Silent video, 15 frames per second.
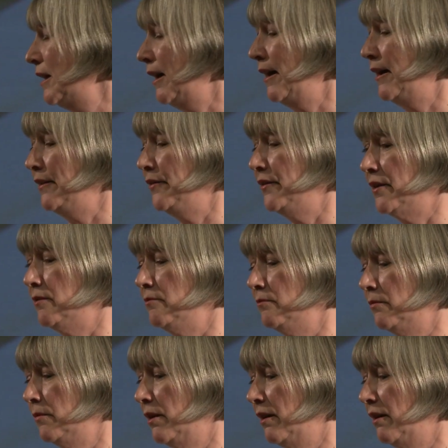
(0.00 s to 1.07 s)
and
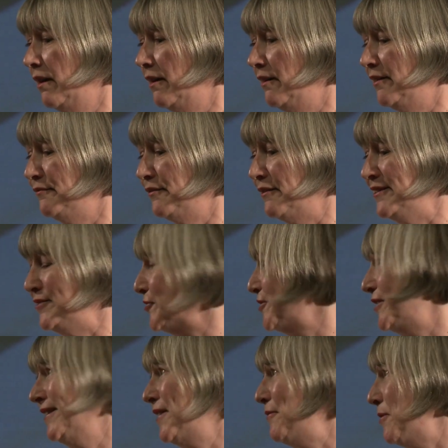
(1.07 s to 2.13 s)
very
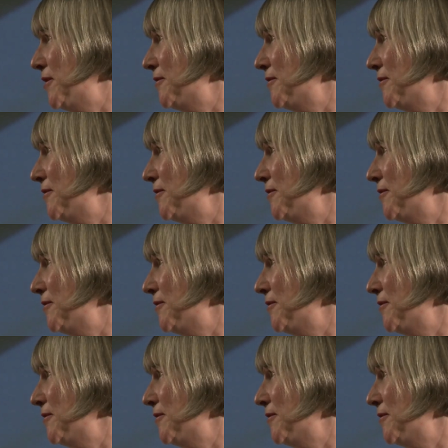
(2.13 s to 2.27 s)
interesting they were.